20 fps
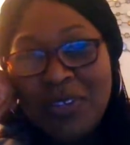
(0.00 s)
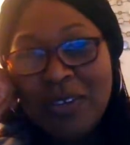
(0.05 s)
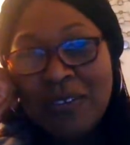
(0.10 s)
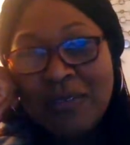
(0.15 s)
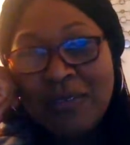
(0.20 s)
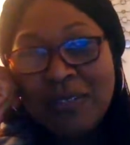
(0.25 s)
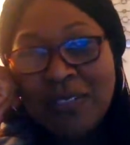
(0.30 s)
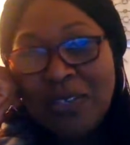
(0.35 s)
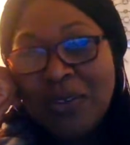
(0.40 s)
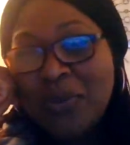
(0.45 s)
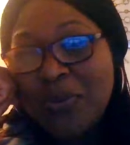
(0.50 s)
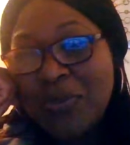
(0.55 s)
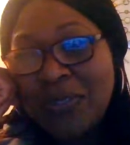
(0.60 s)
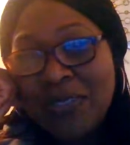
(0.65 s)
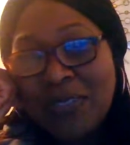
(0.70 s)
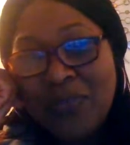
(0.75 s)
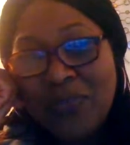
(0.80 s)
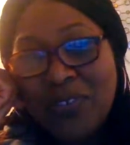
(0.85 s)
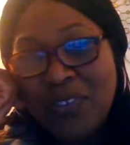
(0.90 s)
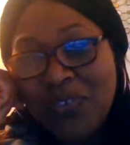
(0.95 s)
so
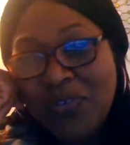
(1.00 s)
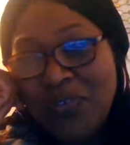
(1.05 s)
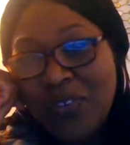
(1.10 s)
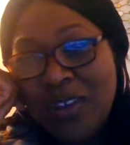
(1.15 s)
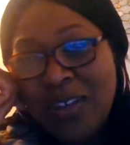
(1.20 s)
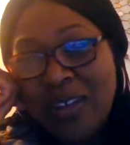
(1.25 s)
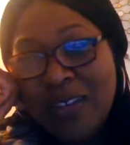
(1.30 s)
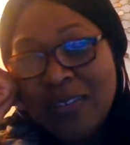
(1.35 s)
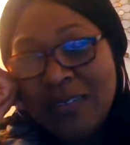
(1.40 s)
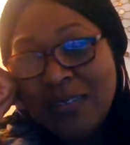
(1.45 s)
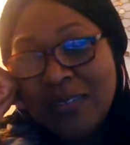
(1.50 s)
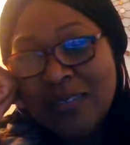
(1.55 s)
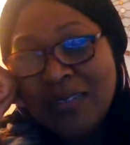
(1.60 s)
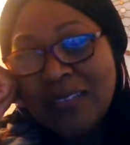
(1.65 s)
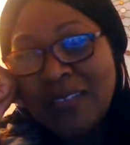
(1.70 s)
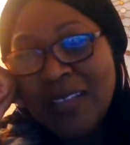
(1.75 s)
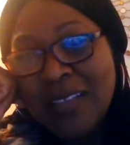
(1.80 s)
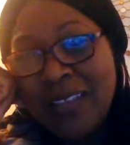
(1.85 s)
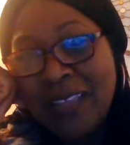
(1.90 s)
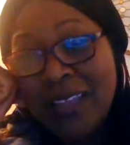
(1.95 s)
is french fries
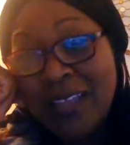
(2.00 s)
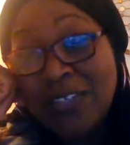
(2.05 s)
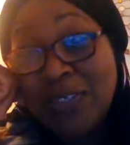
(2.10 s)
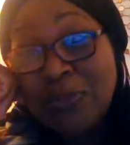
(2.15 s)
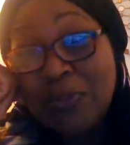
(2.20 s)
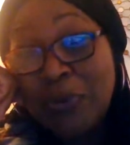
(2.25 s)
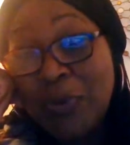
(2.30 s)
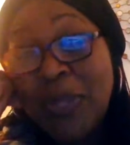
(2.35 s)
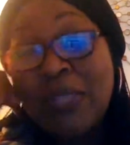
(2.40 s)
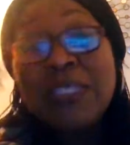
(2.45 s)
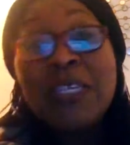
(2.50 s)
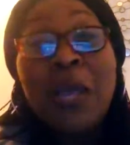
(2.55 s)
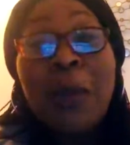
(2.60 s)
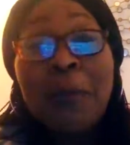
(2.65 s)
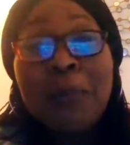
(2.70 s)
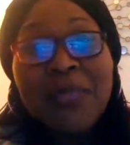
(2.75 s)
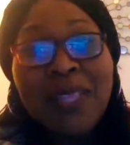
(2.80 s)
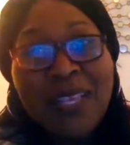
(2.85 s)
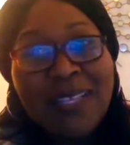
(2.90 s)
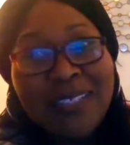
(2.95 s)
and ketchup and ranch.
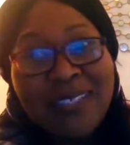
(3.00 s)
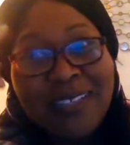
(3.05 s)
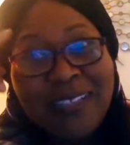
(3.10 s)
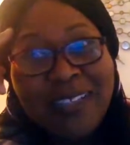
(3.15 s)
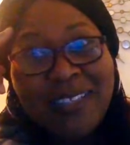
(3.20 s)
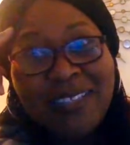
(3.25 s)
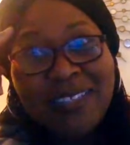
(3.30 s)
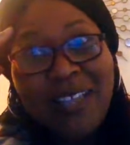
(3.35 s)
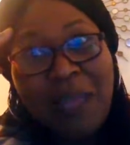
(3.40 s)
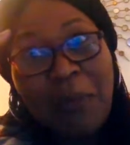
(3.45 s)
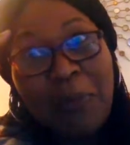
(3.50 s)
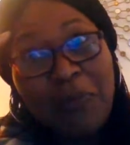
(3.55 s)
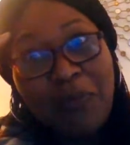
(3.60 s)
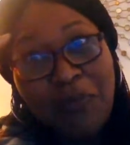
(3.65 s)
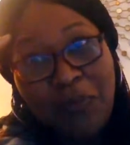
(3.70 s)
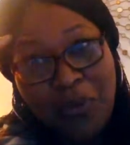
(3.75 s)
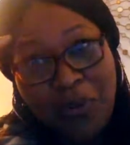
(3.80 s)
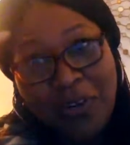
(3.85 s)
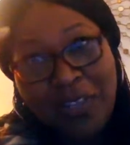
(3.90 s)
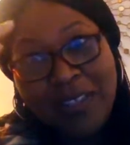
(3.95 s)
But that's another topic
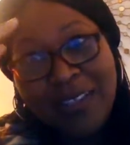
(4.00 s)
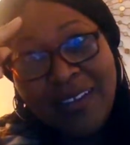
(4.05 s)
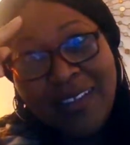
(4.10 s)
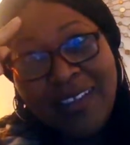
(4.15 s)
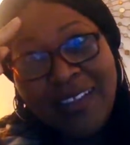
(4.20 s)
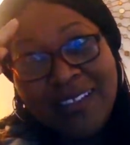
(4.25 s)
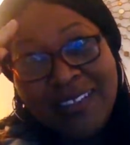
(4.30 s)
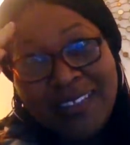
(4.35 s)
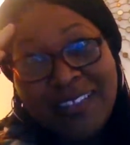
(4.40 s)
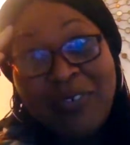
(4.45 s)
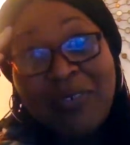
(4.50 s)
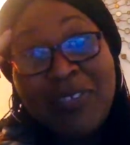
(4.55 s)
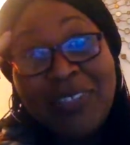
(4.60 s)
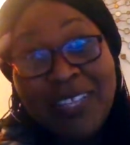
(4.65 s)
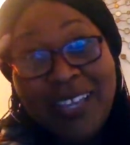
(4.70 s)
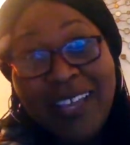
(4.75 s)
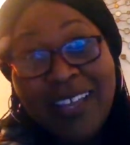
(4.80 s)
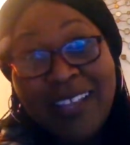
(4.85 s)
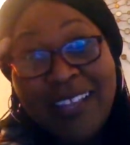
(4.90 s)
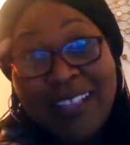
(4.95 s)
for another day because I
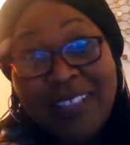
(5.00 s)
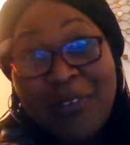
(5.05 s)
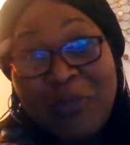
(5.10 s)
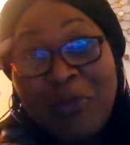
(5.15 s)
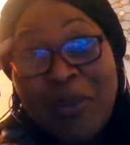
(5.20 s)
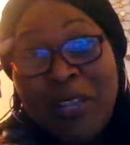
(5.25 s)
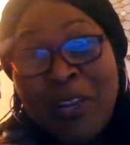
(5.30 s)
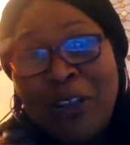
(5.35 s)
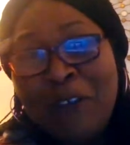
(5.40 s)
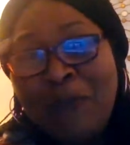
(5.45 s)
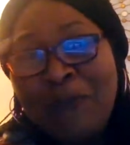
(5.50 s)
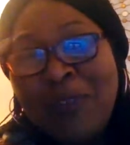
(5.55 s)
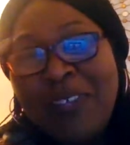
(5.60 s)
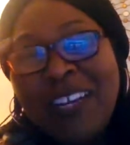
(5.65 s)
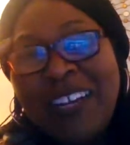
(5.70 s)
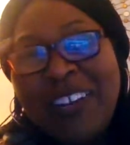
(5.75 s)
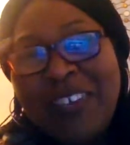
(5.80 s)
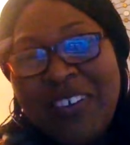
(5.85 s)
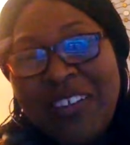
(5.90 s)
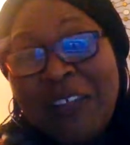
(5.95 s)
really got to get the weight off. But
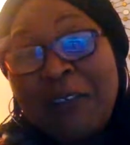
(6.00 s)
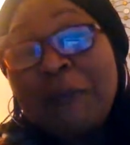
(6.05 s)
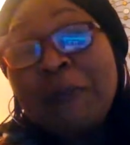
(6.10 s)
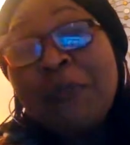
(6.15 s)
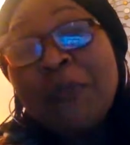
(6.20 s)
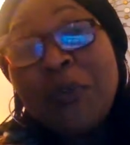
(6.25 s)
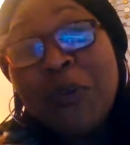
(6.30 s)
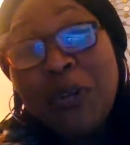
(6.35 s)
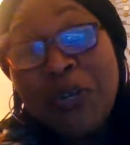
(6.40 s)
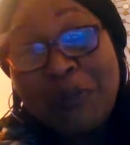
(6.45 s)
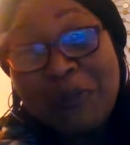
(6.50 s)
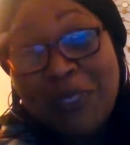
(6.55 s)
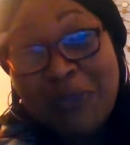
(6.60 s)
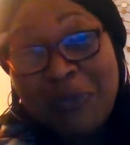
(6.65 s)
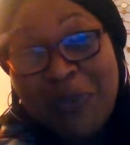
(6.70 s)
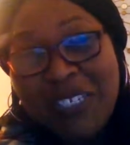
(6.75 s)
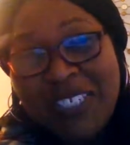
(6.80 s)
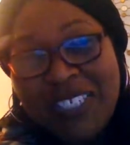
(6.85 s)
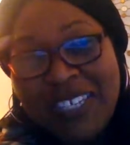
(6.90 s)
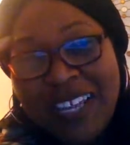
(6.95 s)
anyway, welcome to
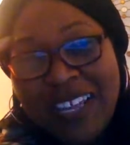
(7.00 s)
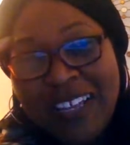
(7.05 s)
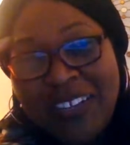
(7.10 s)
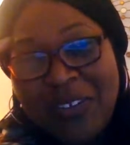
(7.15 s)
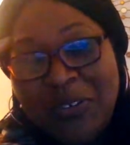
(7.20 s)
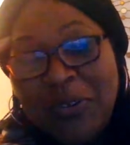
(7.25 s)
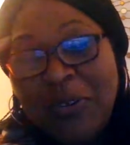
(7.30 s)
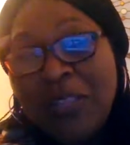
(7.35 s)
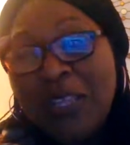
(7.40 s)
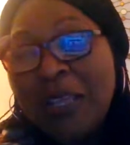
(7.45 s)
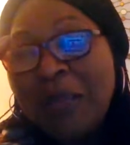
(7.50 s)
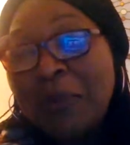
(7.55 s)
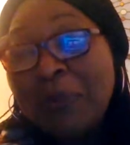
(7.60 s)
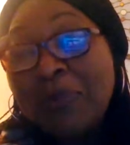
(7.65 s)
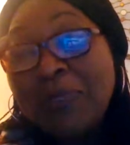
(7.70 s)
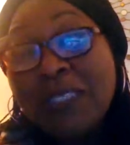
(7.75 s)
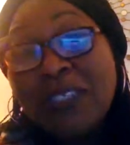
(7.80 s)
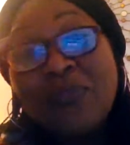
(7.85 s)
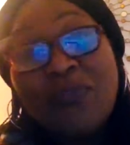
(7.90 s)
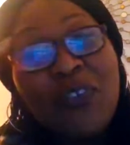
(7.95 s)
my channel.
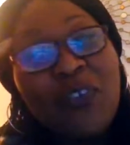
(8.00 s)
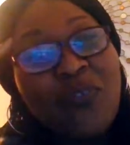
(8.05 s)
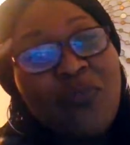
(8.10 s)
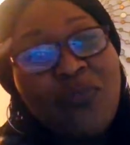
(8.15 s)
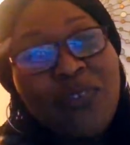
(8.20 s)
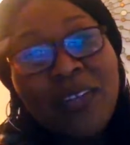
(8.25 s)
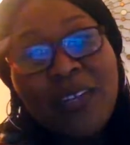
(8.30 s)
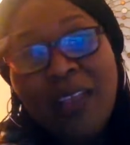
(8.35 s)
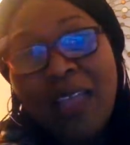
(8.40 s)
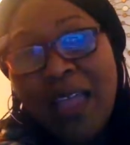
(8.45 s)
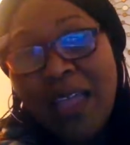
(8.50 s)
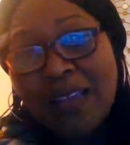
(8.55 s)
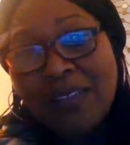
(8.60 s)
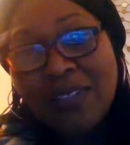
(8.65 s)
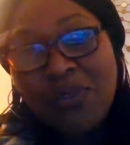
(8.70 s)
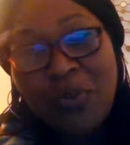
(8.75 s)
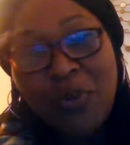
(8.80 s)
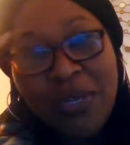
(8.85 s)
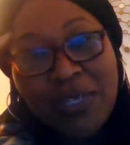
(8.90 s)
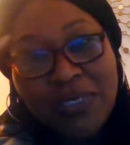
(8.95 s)
Please feel free to
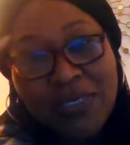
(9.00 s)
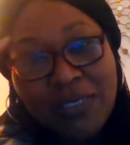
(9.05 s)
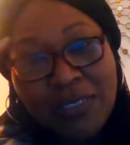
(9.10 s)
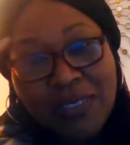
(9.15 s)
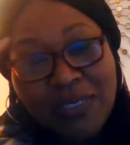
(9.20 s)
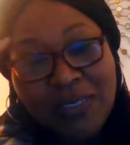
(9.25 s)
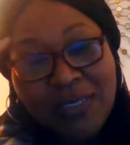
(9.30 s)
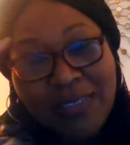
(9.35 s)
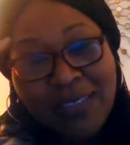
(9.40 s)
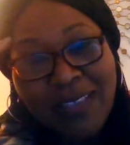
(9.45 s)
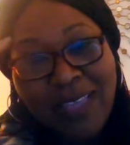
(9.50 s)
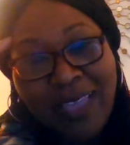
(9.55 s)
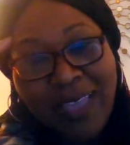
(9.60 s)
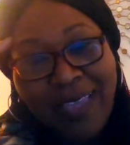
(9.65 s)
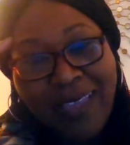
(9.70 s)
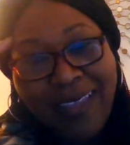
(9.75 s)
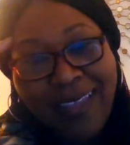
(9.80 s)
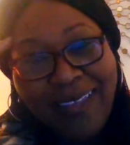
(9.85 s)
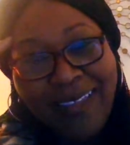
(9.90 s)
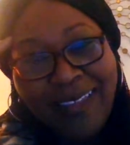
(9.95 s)
ask questions
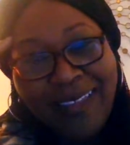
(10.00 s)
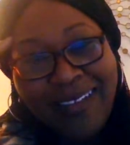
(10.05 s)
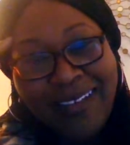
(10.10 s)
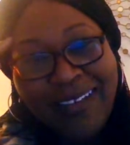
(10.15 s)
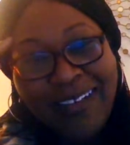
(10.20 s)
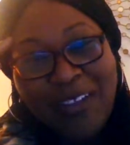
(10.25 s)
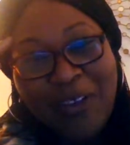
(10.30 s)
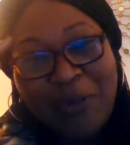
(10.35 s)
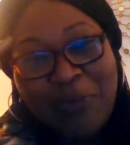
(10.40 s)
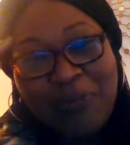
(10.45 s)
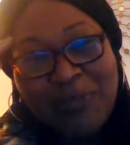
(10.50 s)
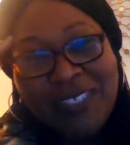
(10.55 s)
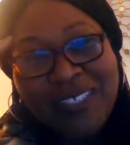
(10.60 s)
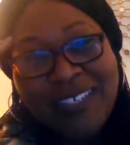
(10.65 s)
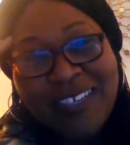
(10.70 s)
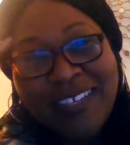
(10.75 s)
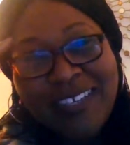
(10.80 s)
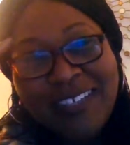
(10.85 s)
and hope to see you